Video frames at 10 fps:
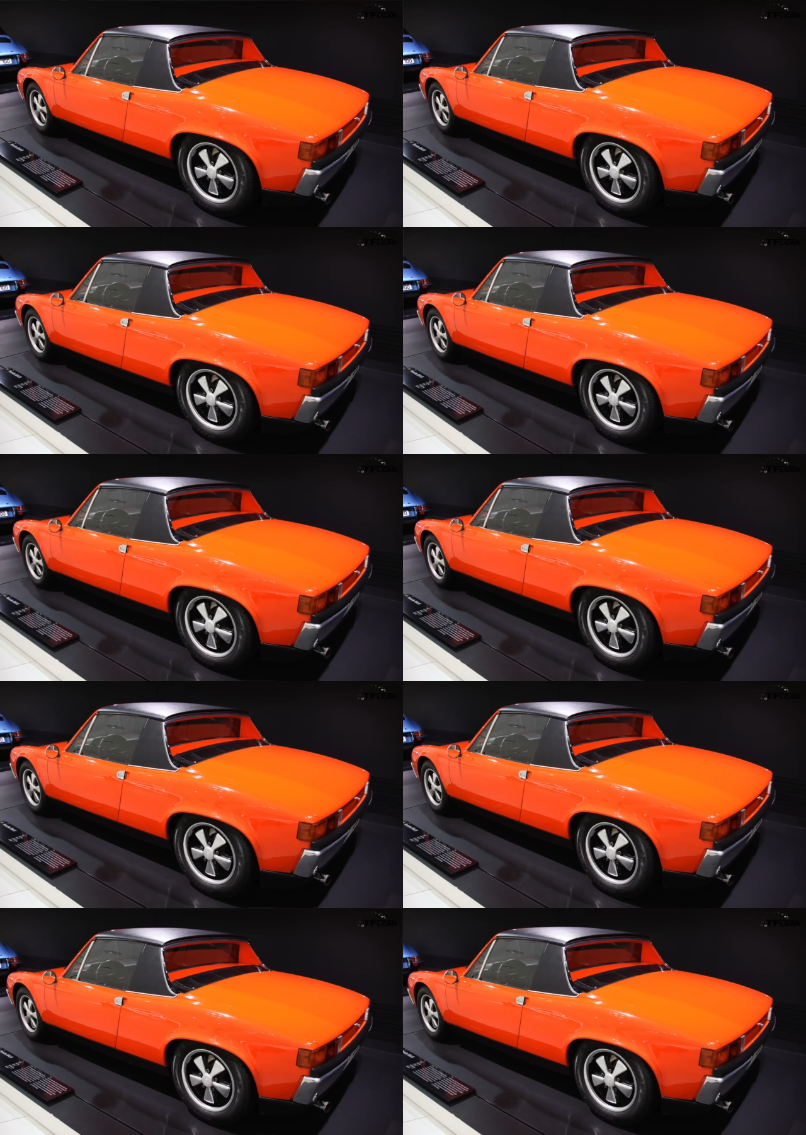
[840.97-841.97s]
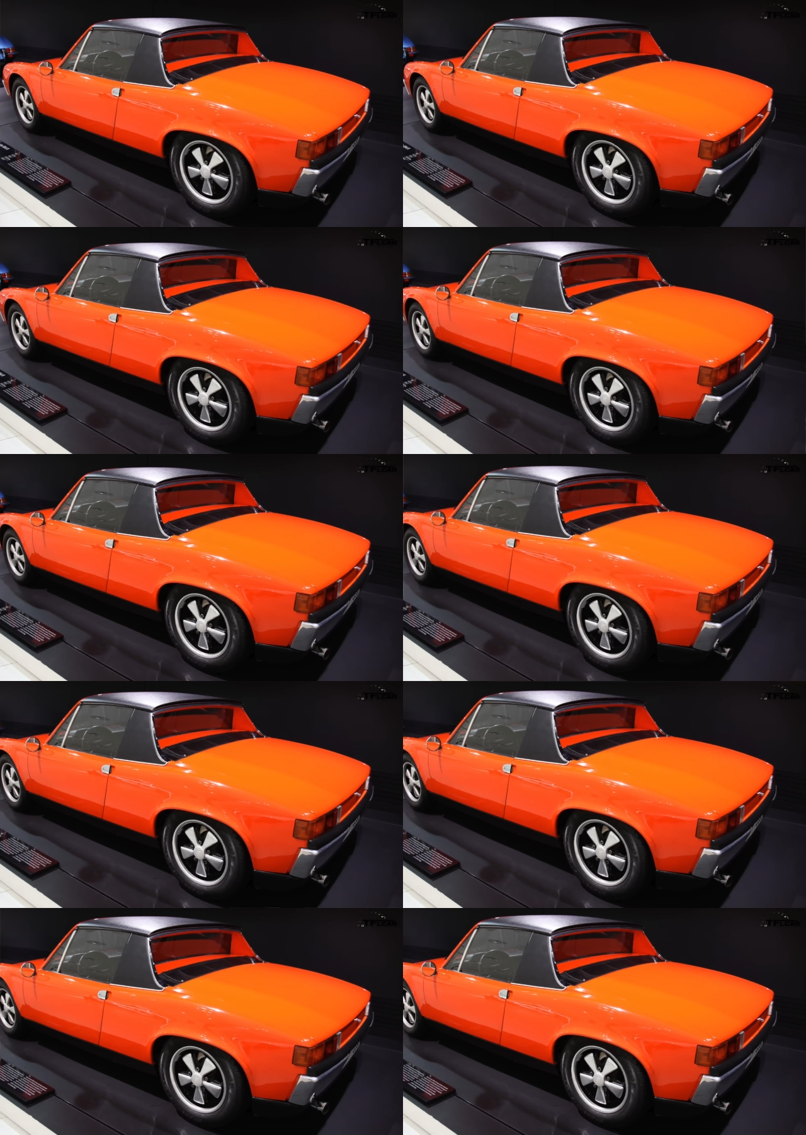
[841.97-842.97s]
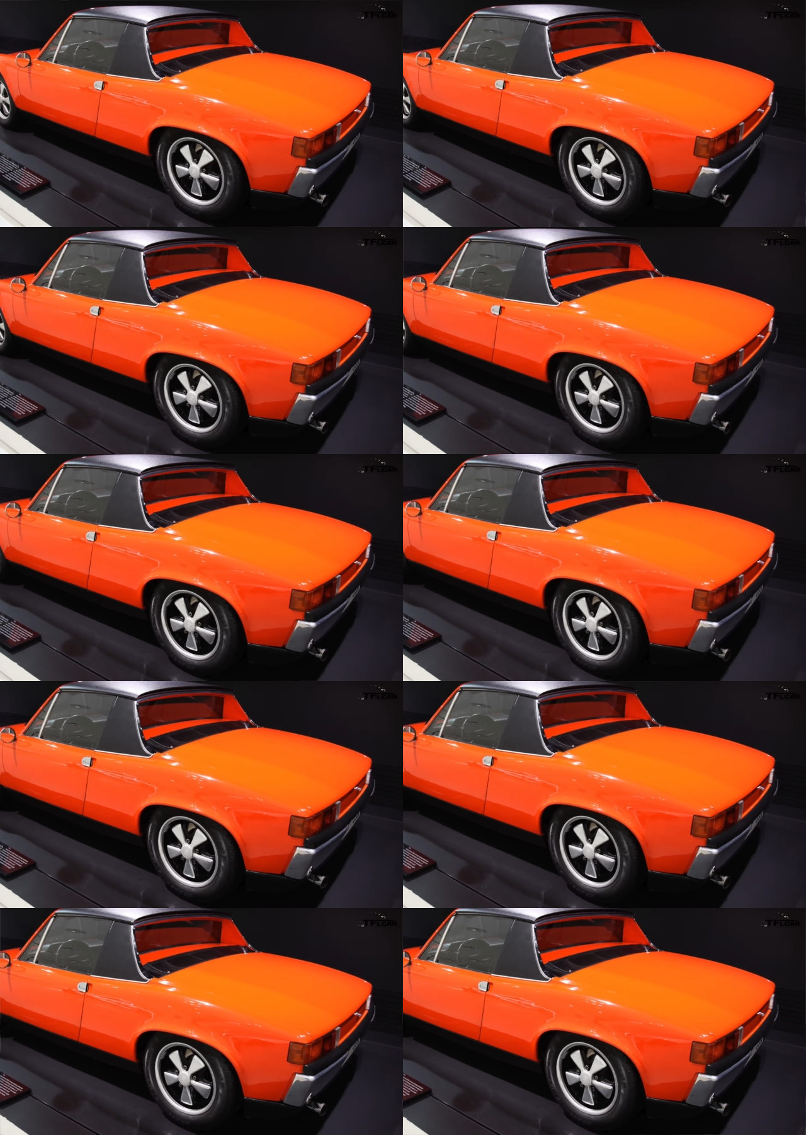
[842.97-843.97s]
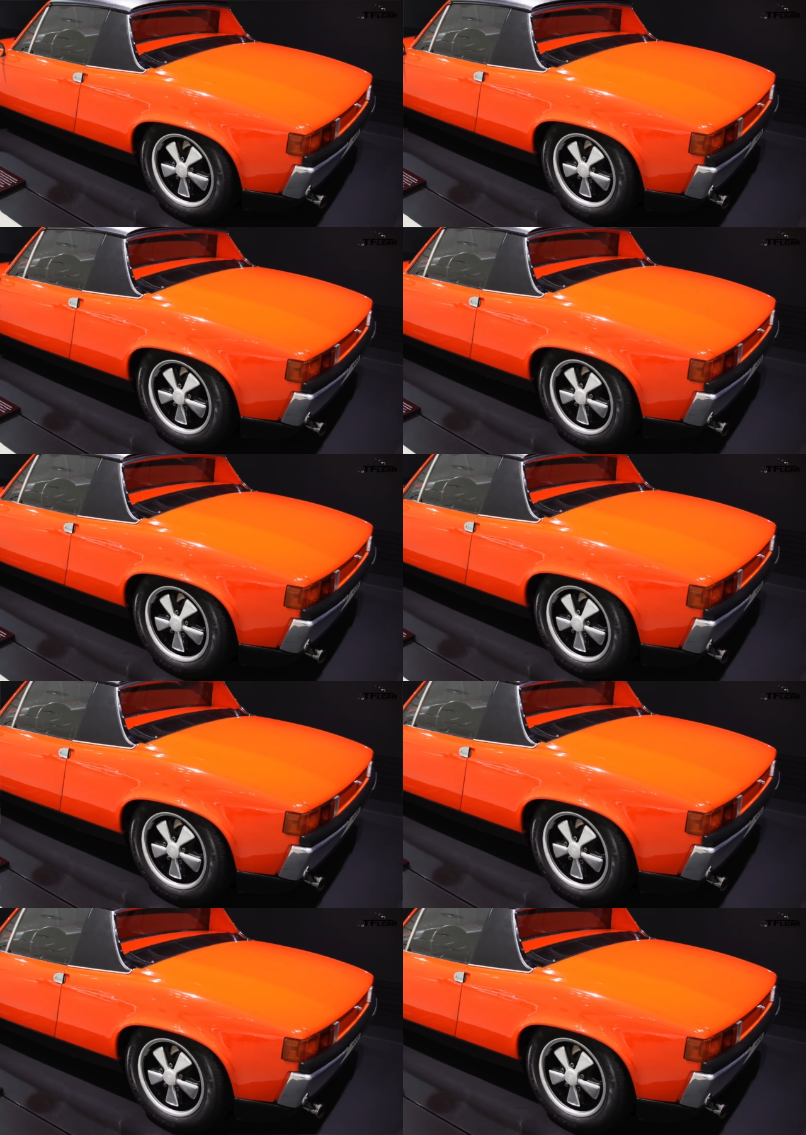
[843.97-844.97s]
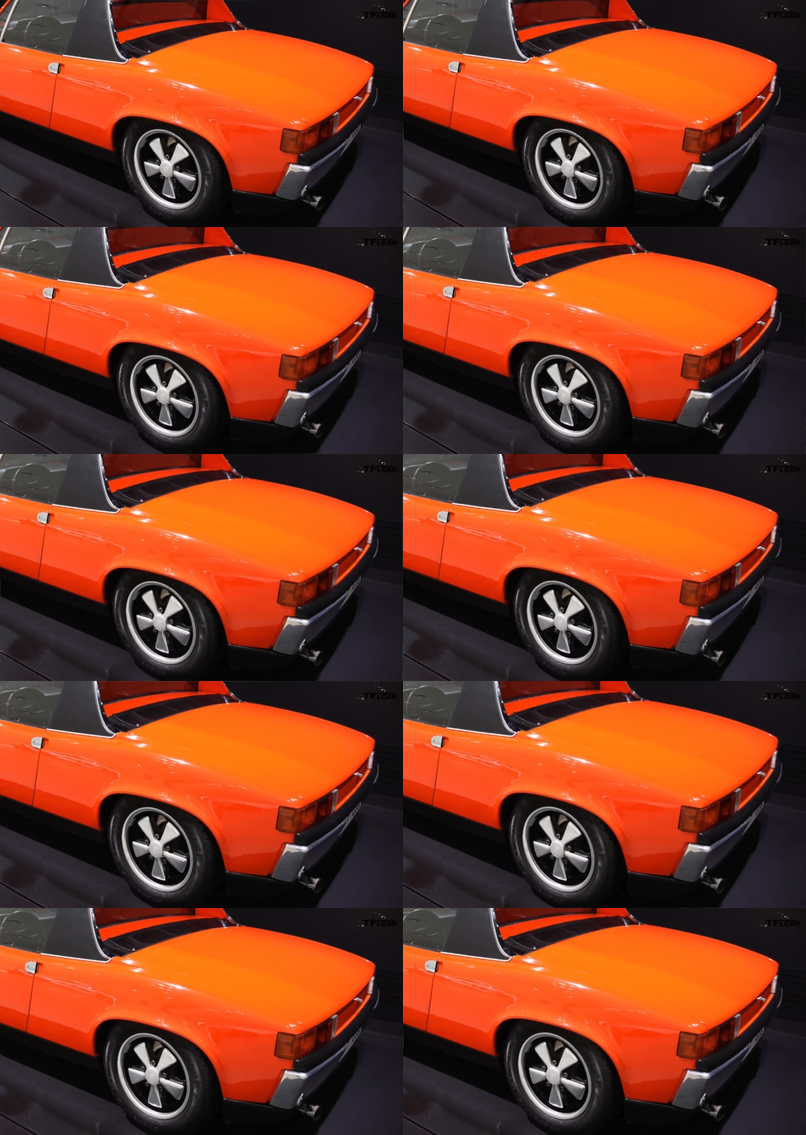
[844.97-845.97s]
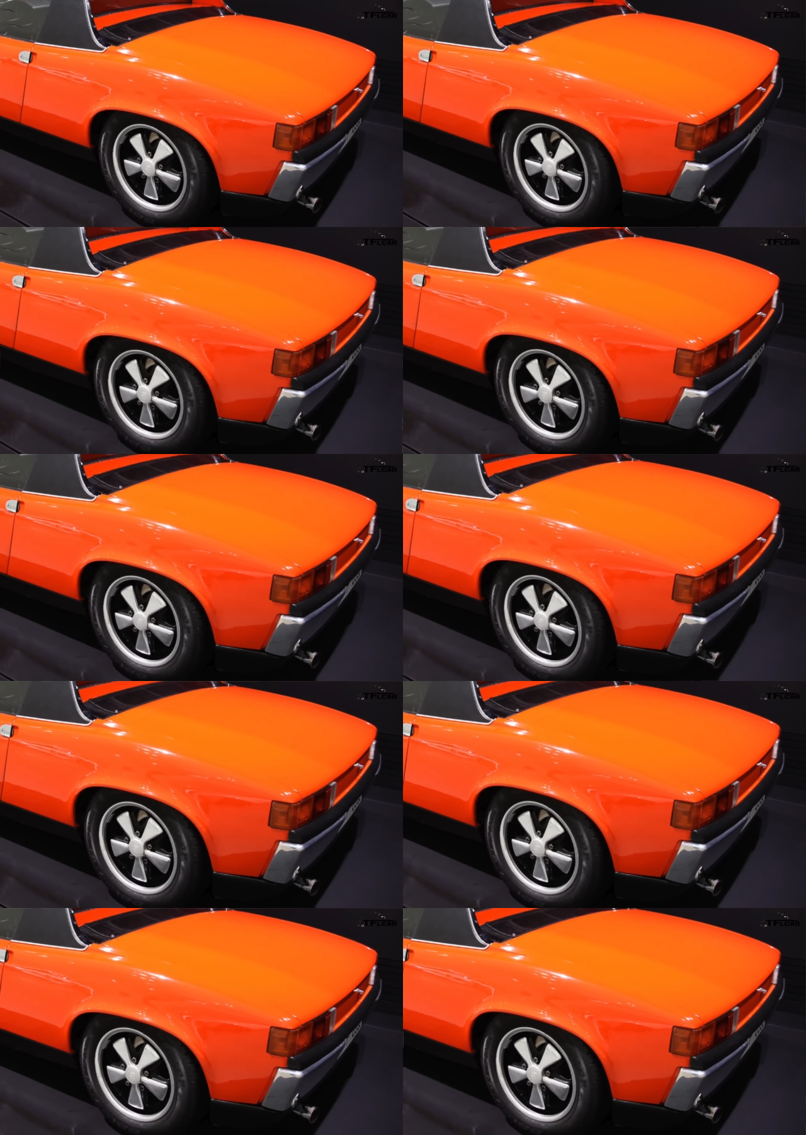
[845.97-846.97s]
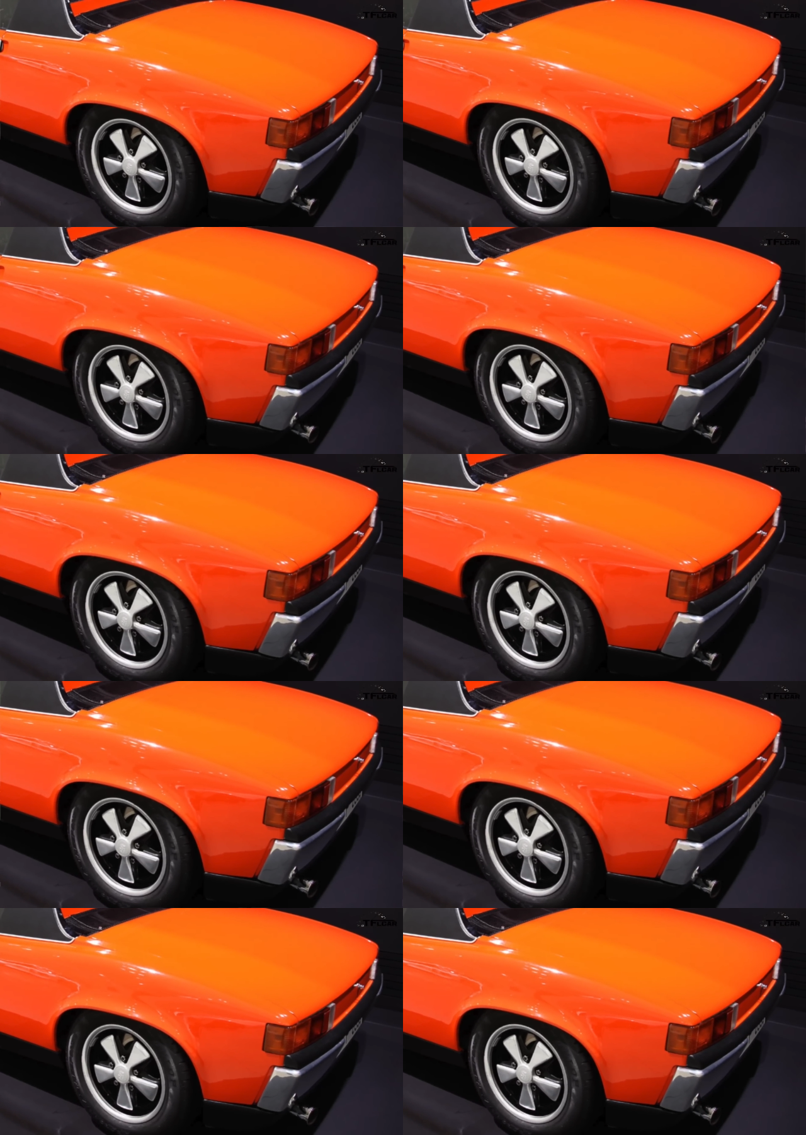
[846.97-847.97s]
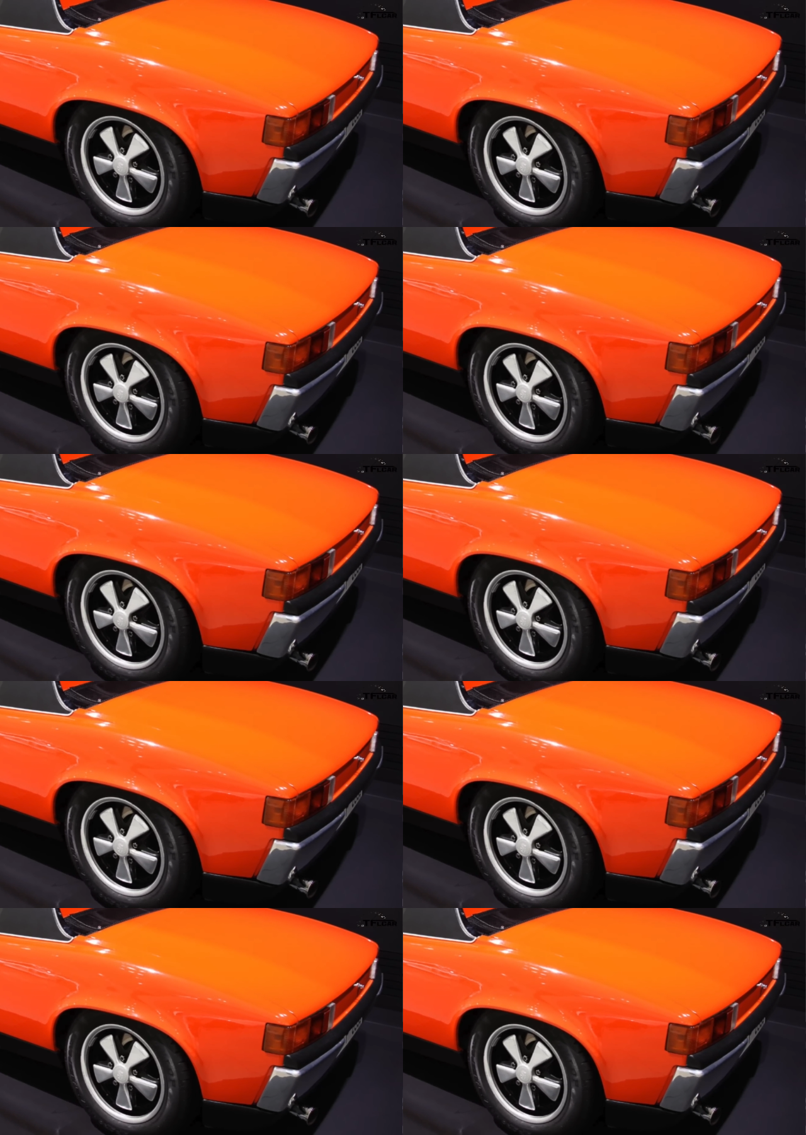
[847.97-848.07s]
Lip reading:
No face is visible, so there are no lips to read.